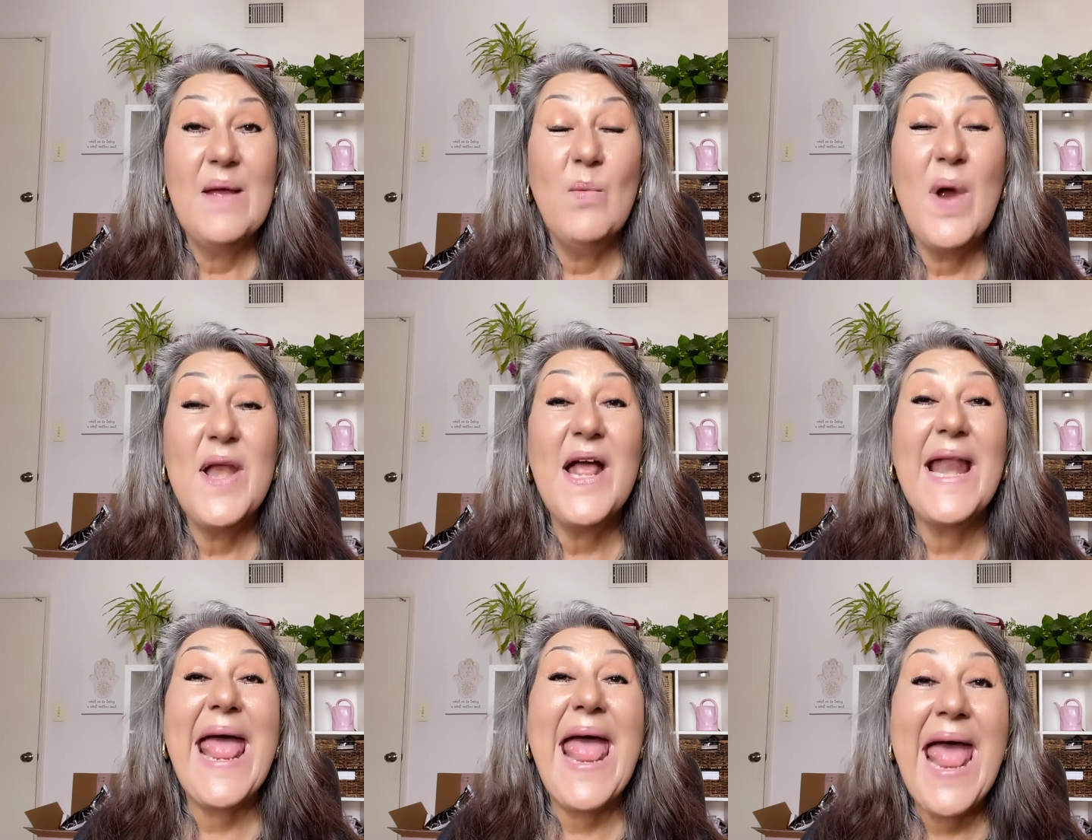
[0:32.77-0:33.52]
why
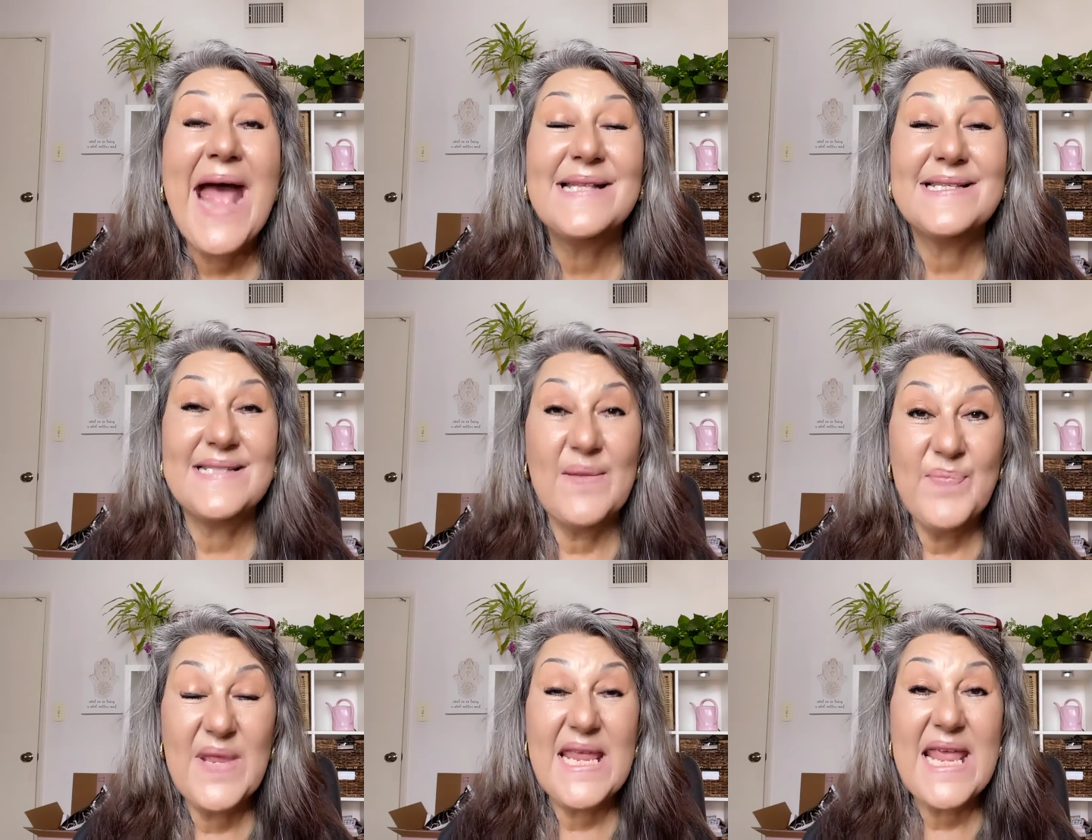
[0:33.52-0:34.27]
not add
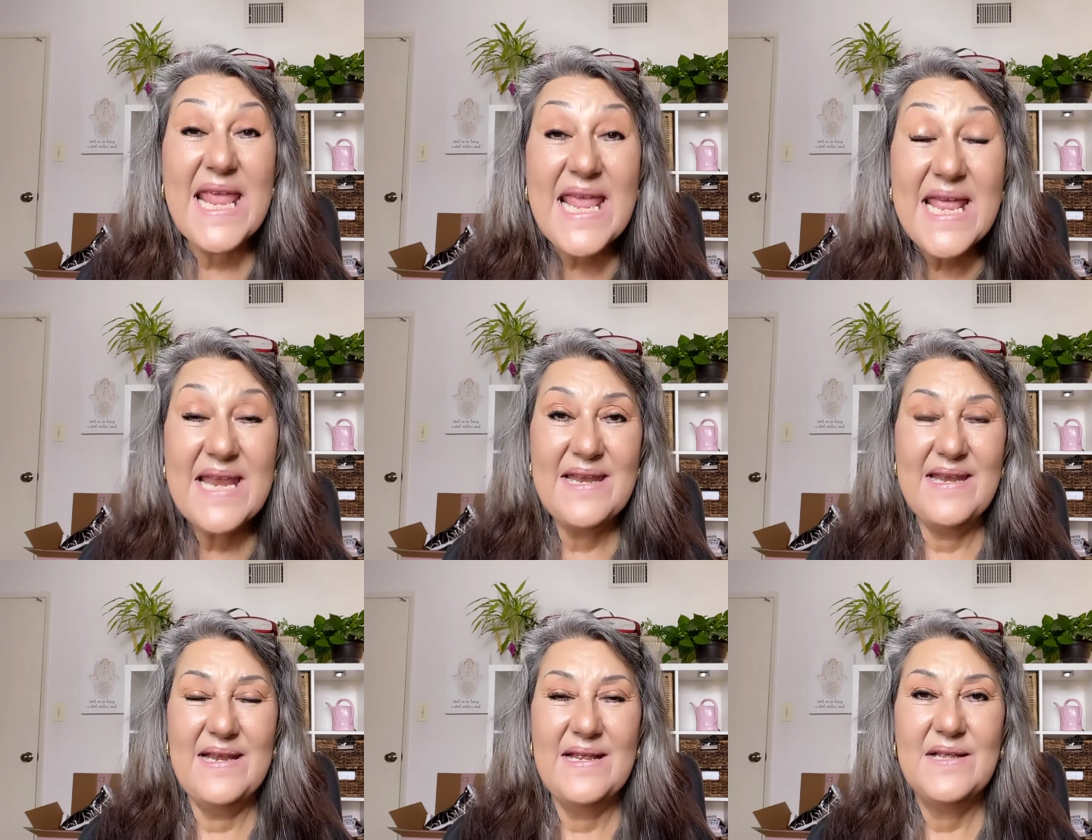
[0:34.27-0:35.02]
something
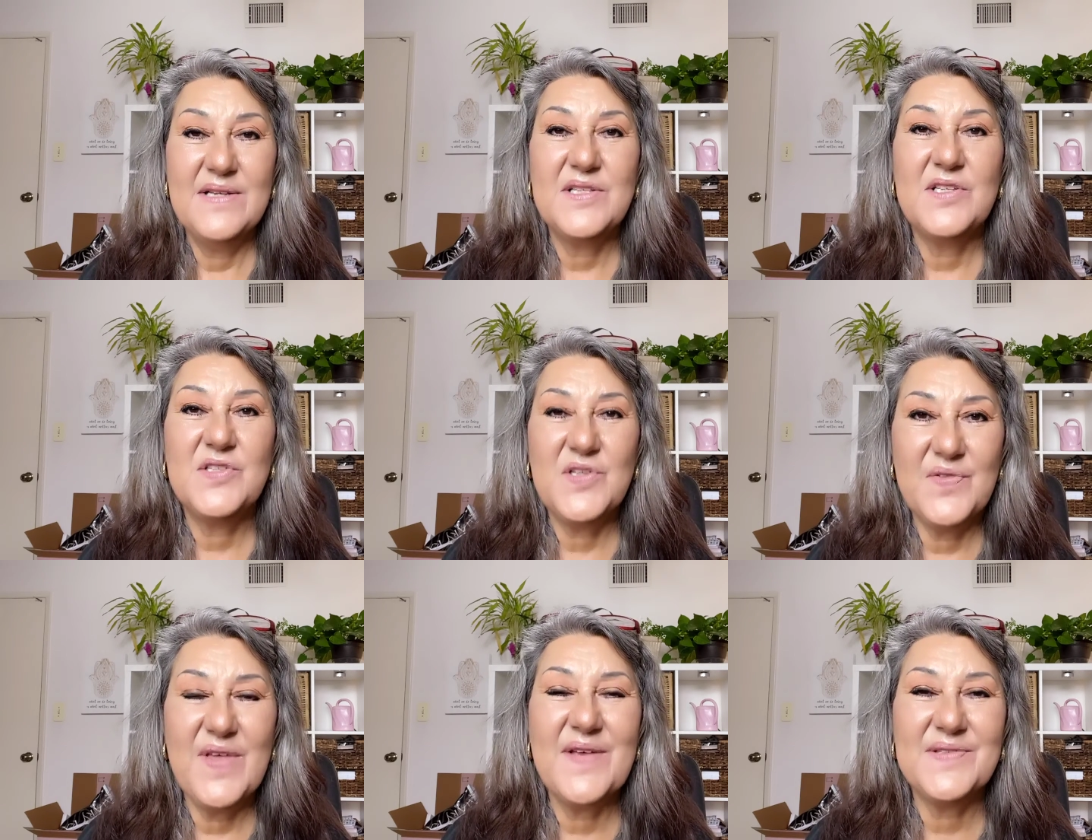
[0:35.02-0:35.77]
in to
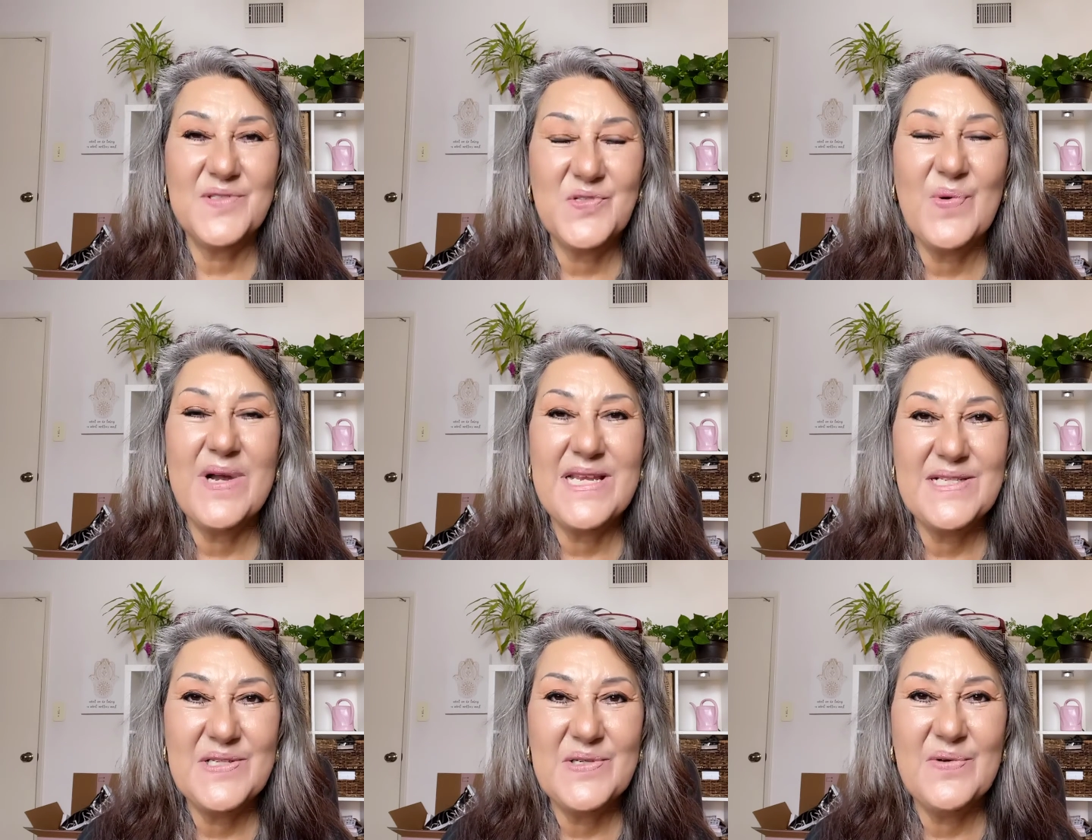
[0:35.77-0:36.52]

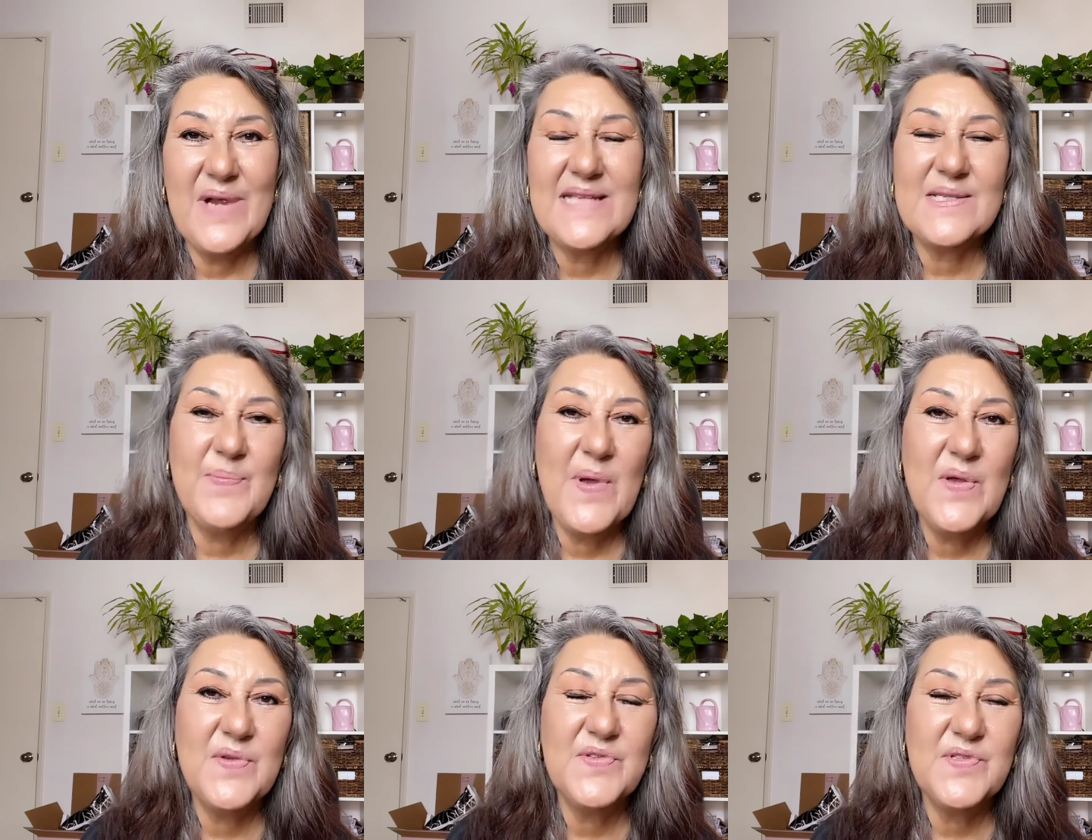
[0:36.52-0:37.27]
2022 as
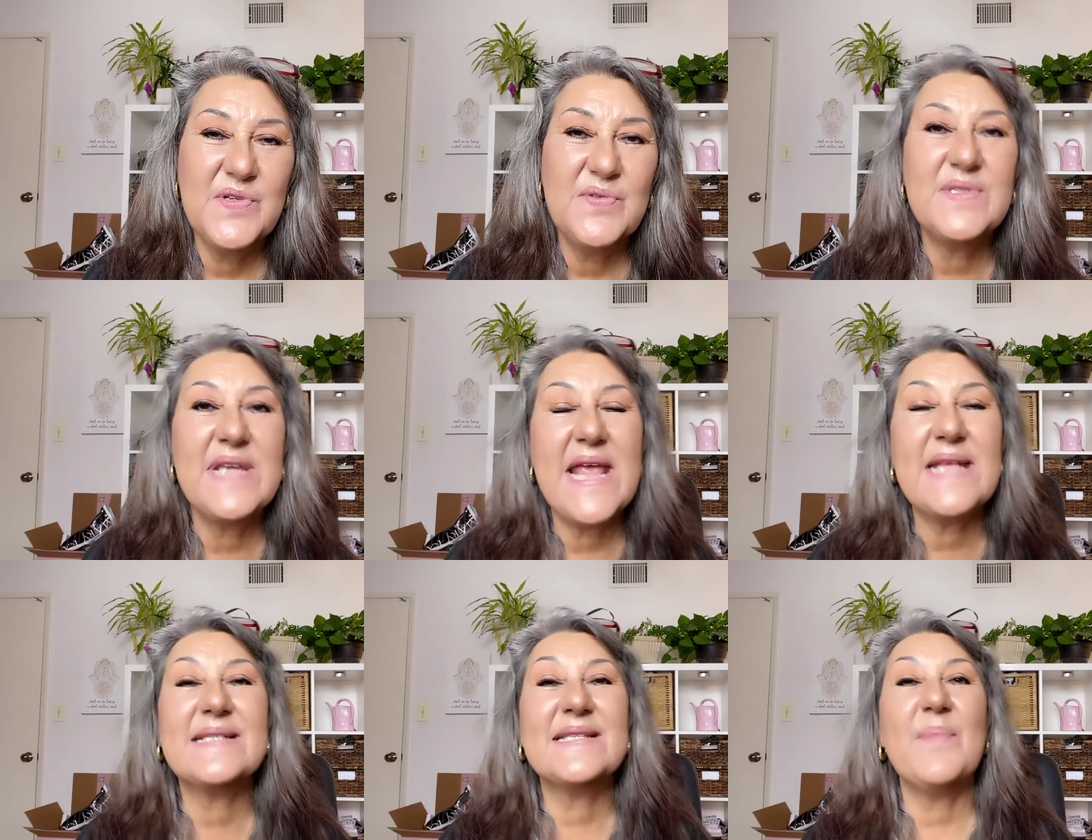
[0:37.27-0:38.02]
opposed to
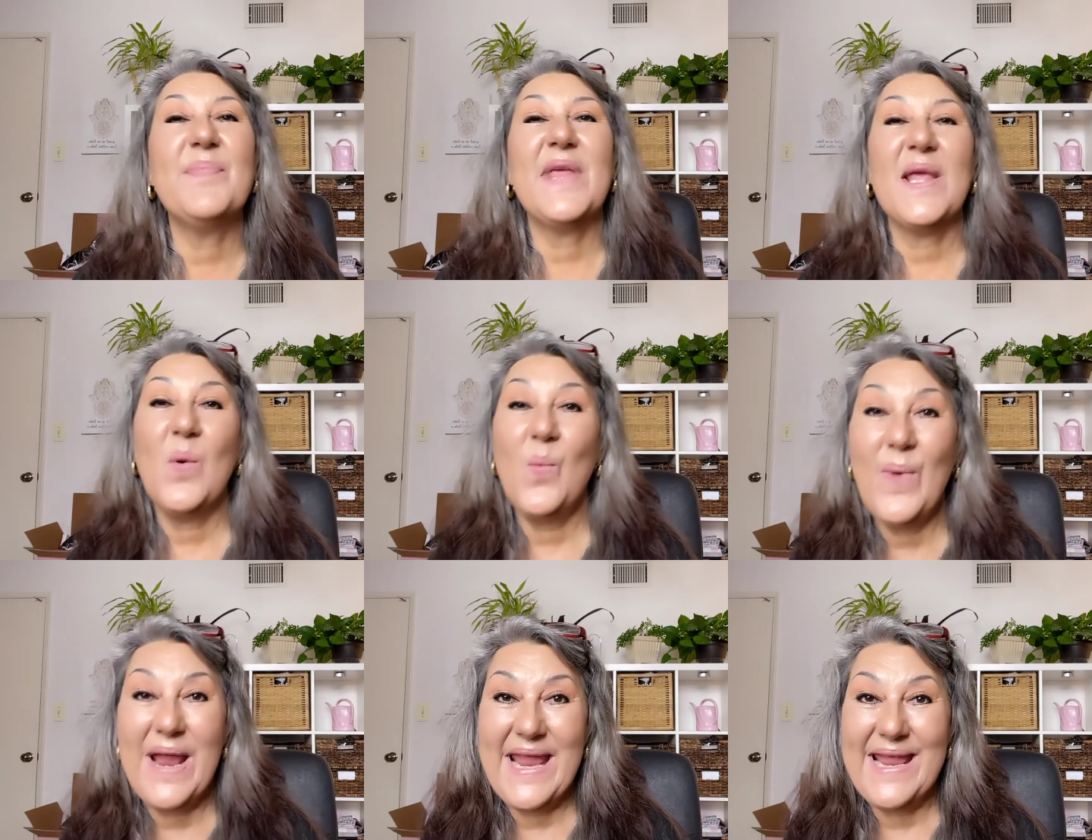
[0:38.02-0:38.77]
take something
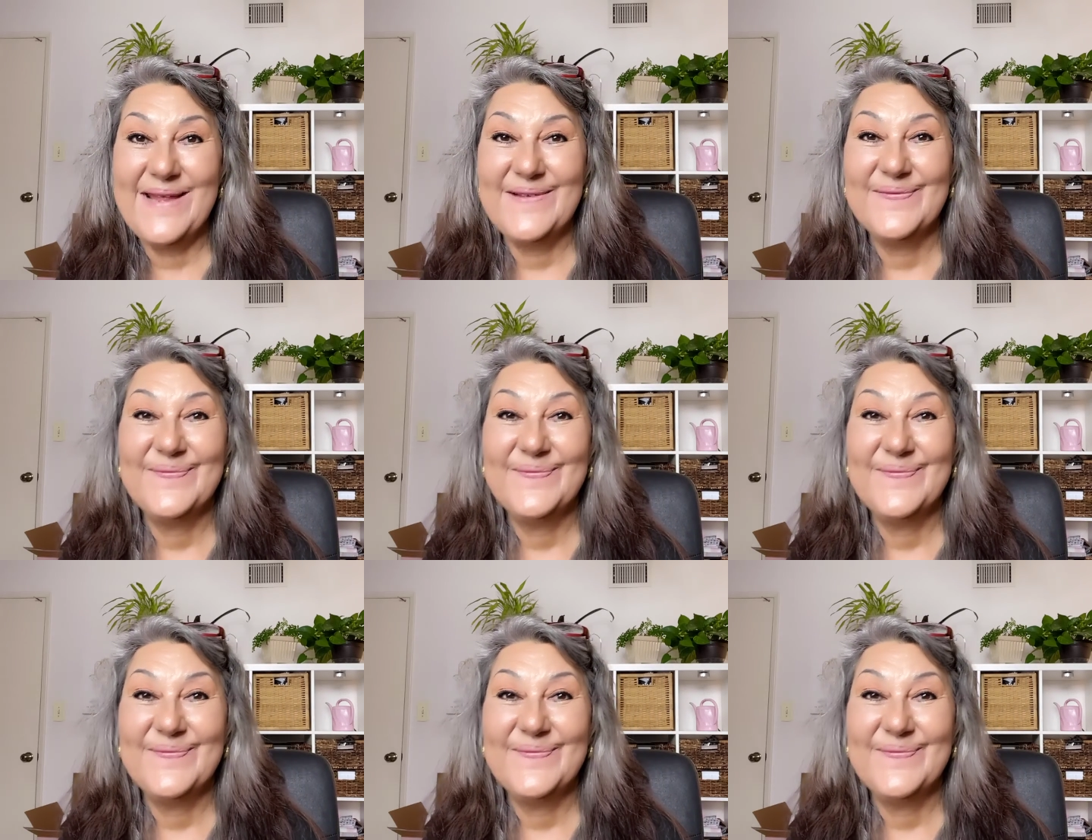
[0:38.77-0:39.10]
away?